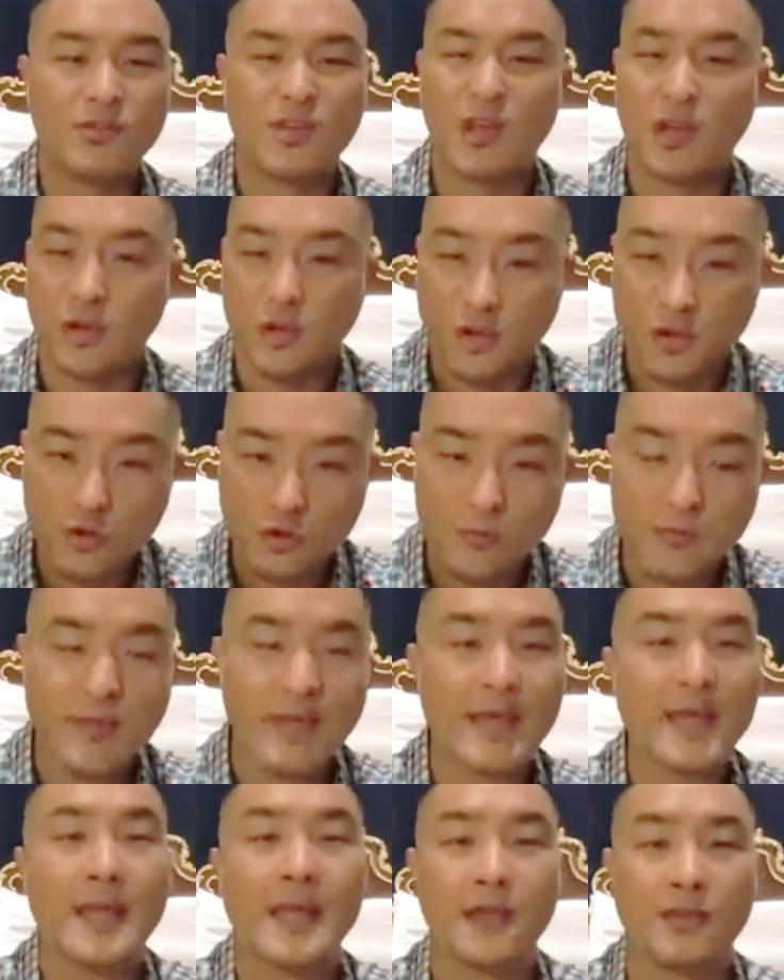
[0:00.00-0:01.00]
Some
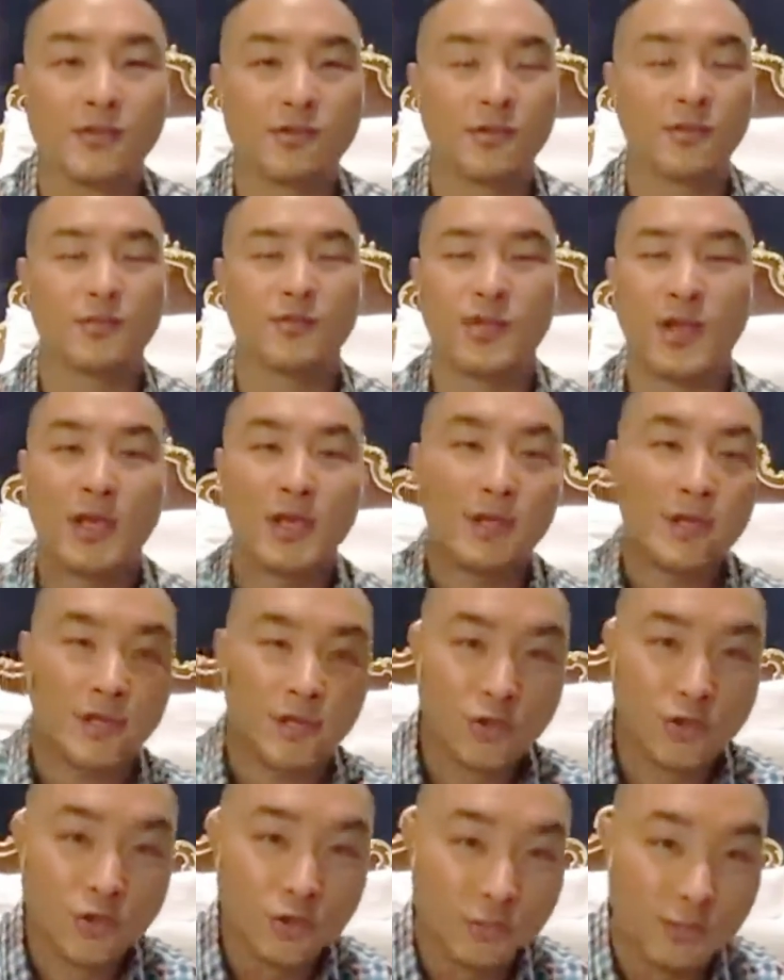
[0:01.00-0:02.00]
say new beginning.
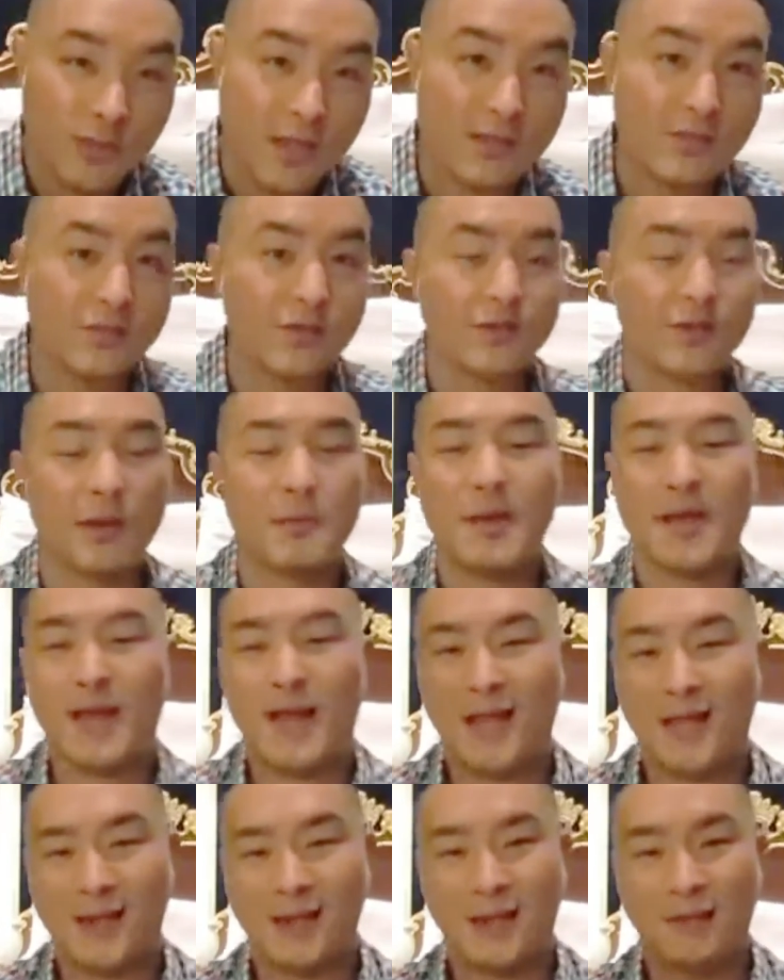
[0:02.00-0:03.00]
Some say new
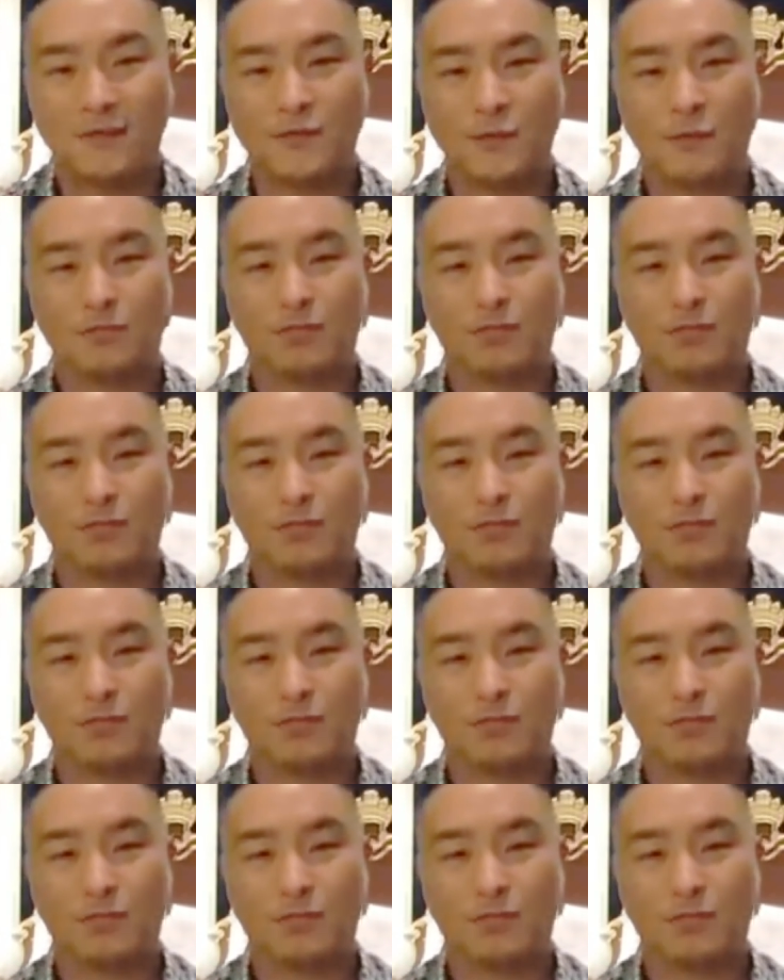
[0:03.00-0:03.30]
blessings. Amen.